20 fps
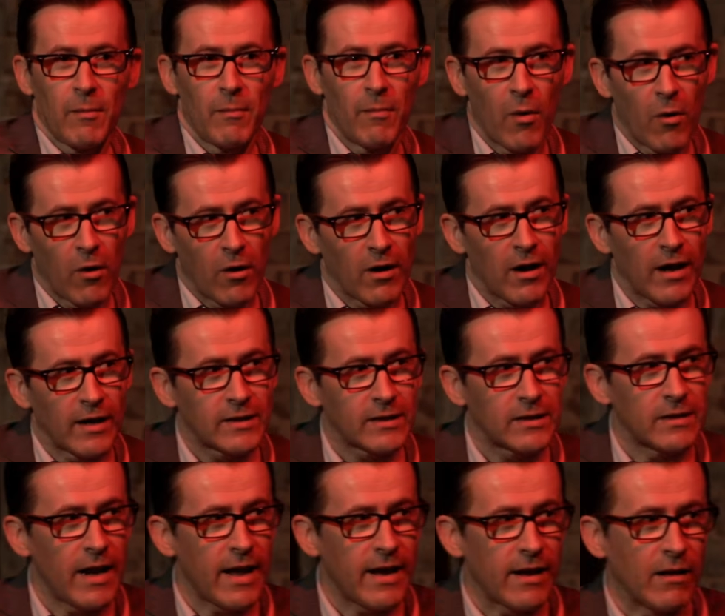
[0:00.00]
more or
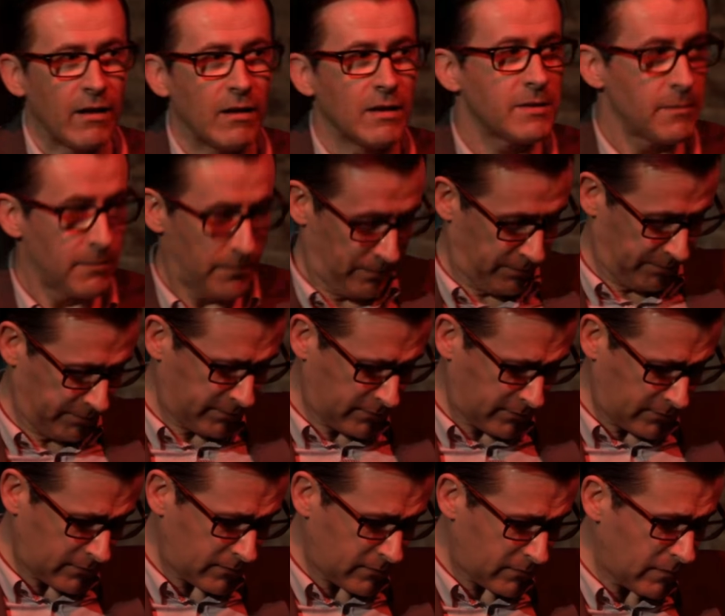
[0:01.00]
less nailed
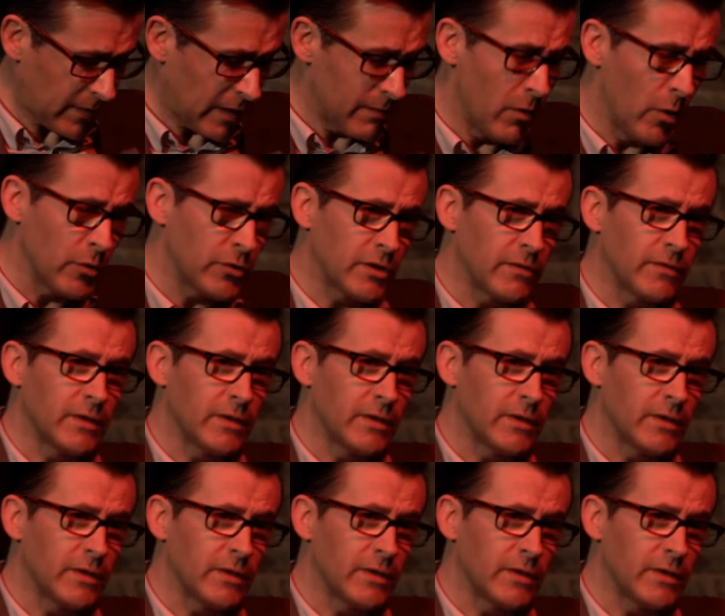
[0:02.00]
most